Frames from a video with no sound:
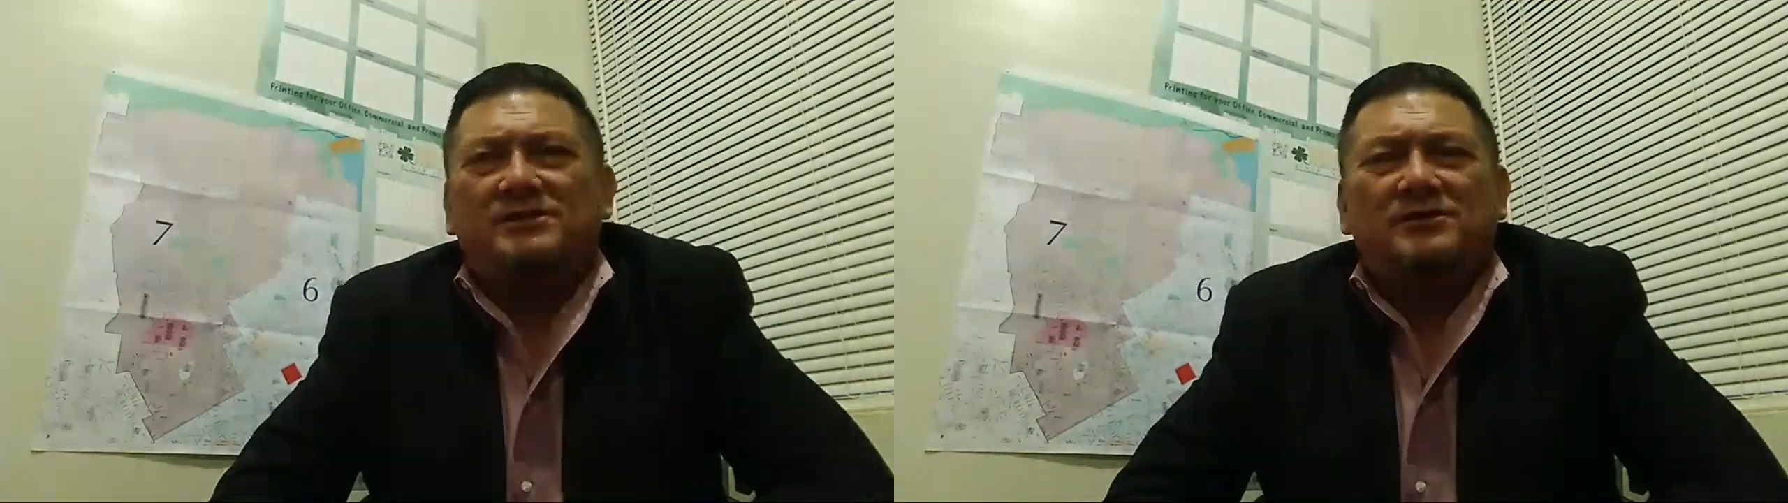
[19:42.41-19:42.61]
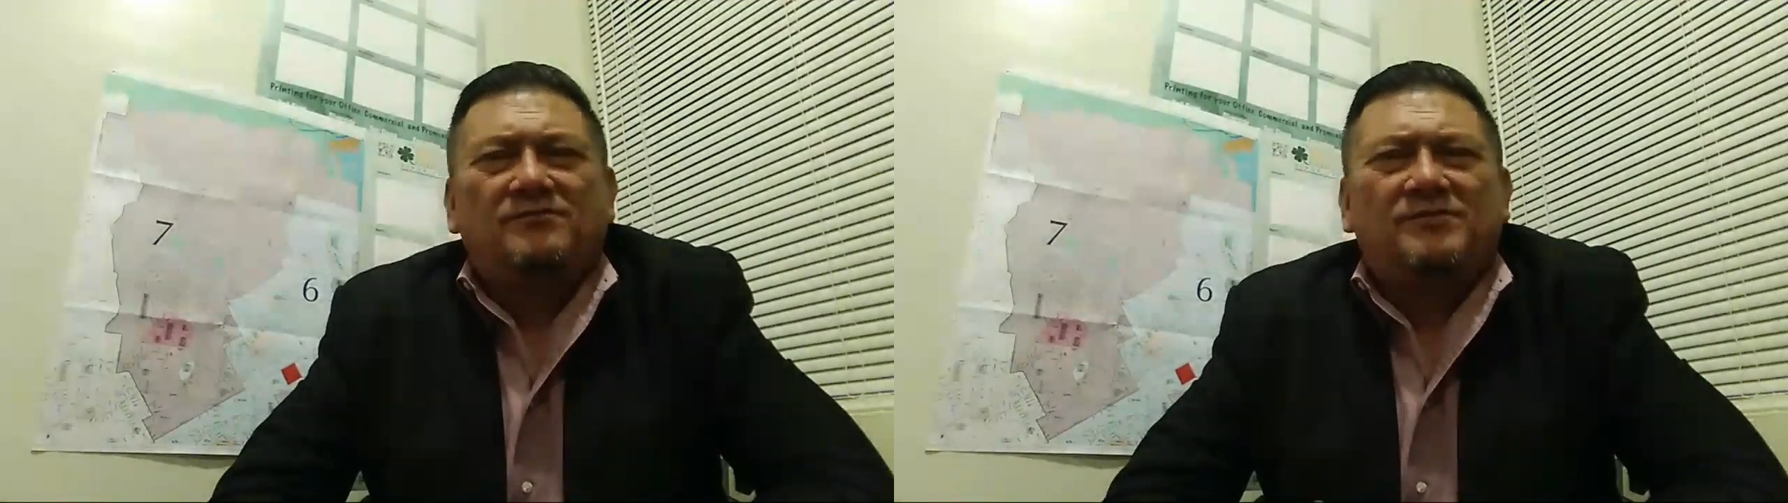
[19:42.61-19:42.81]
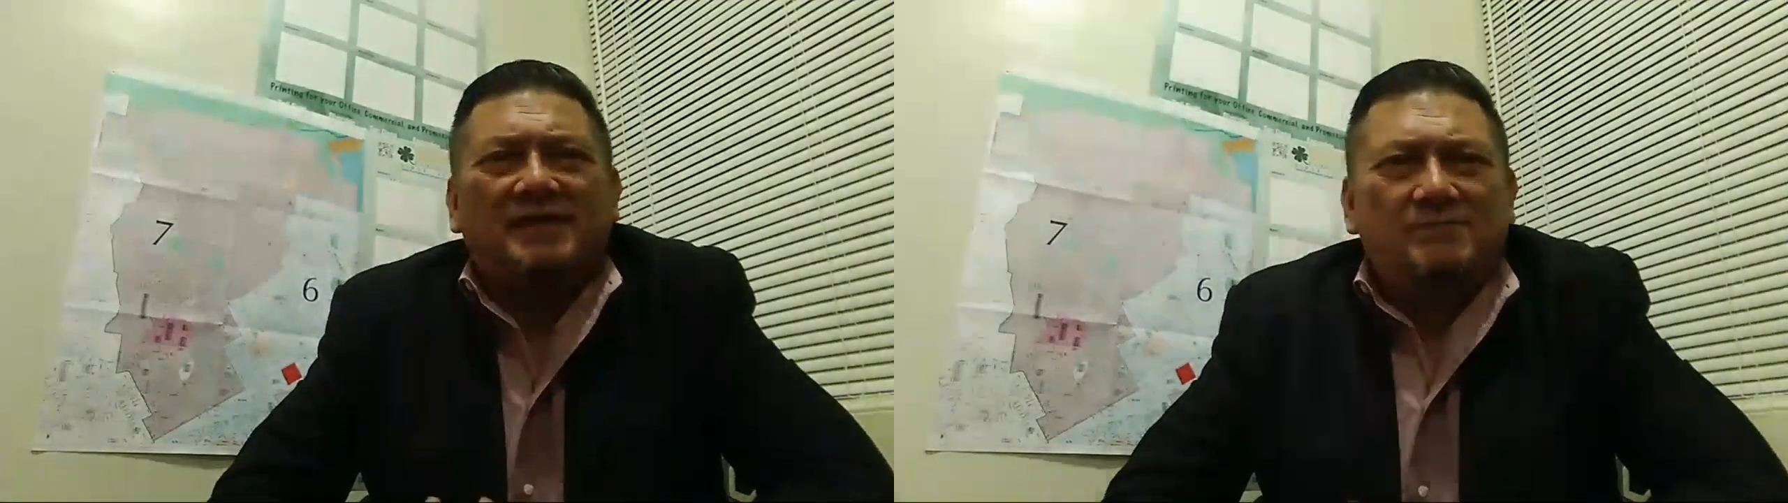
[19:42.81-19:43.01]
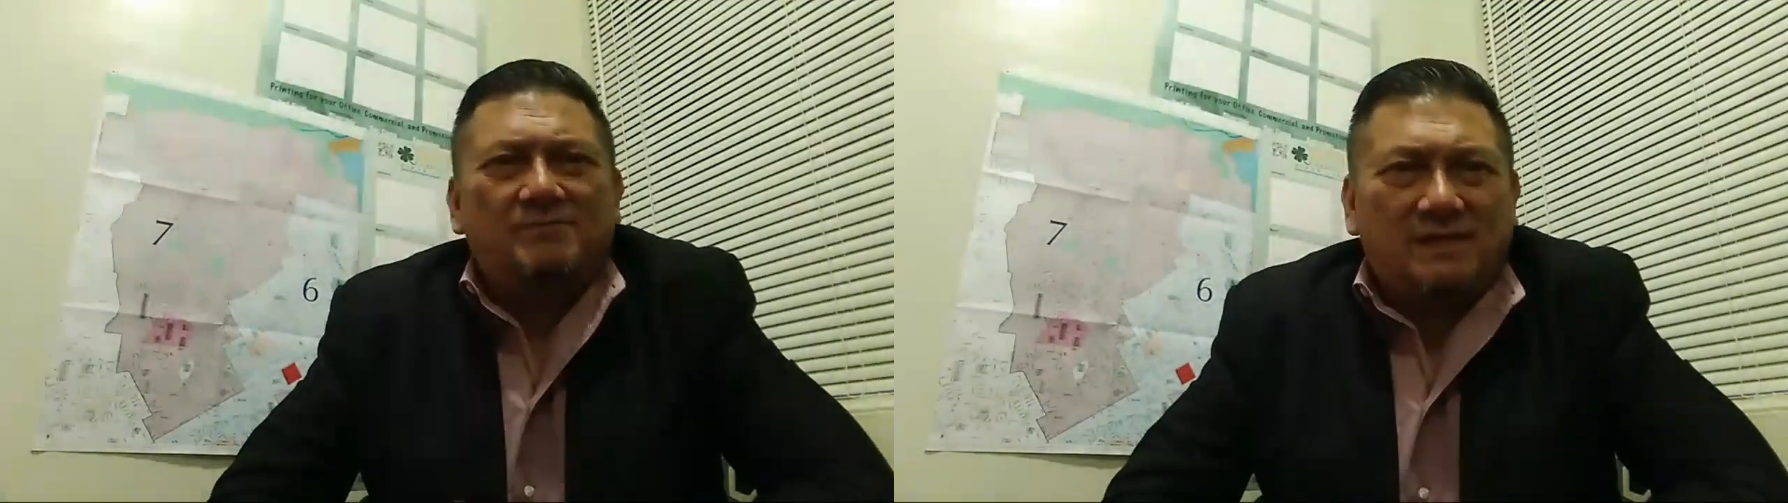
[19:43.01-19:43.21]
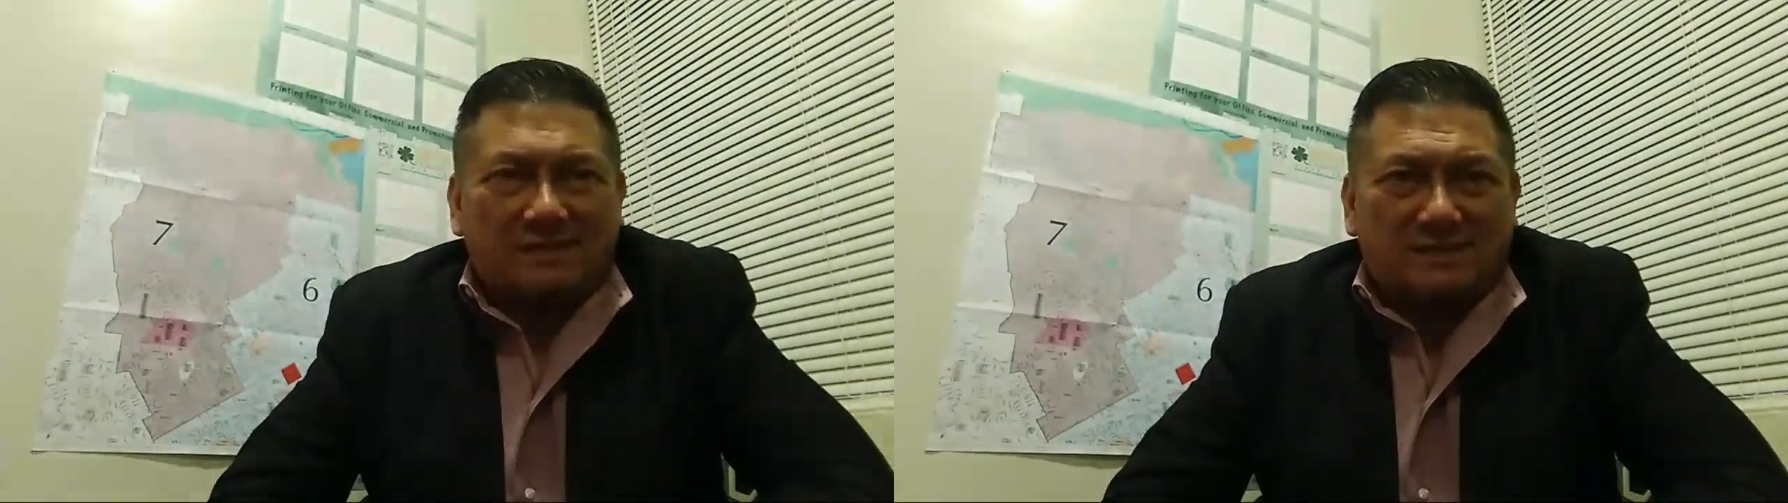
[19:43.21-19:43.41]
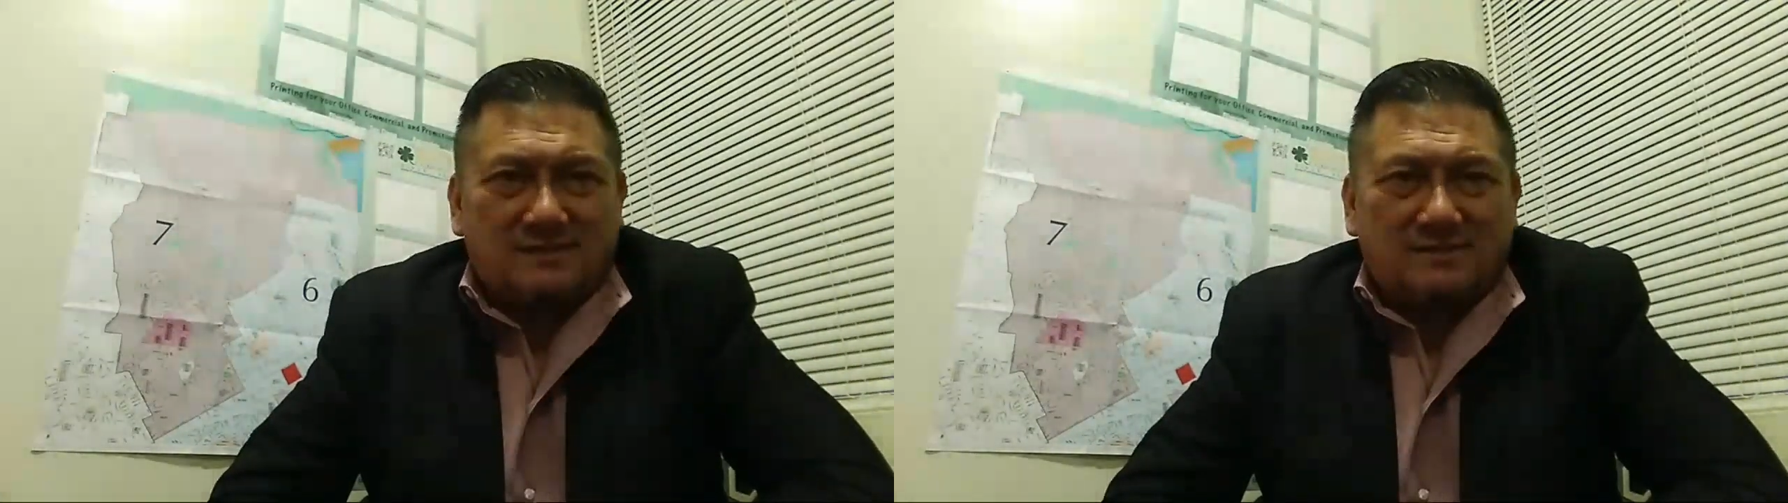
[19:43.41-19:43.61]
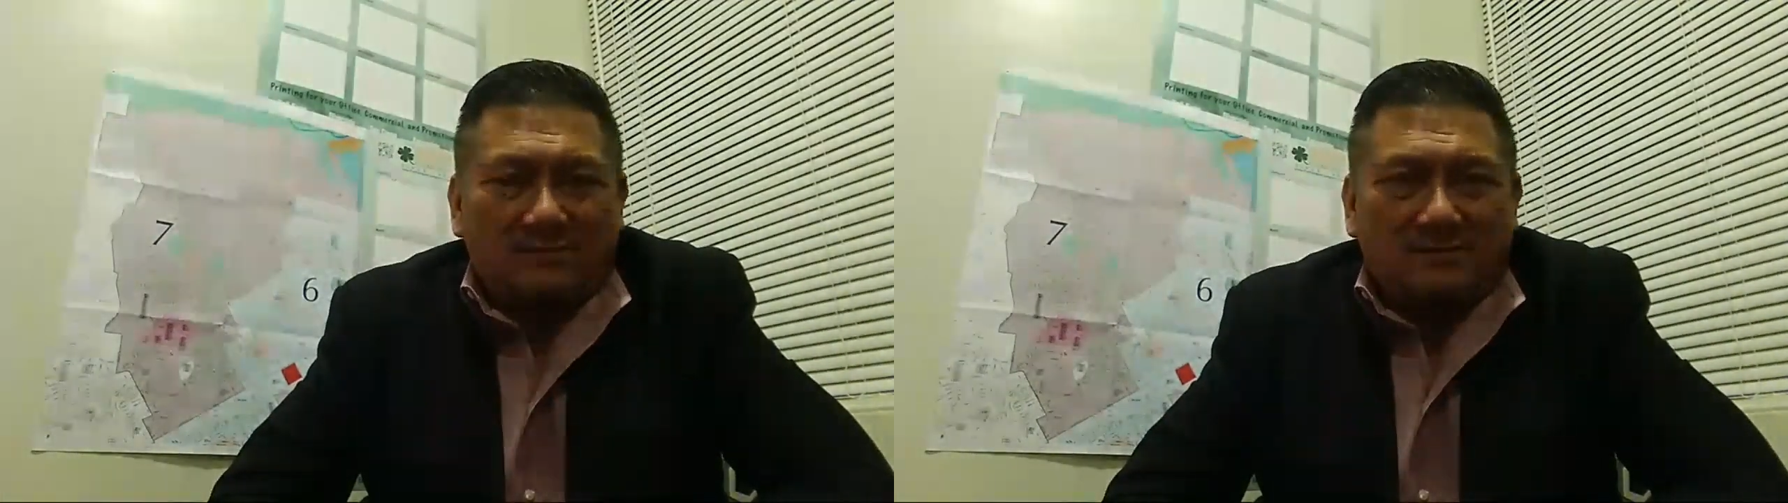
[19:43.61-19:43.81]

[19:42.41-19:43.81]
here for 10 minutes.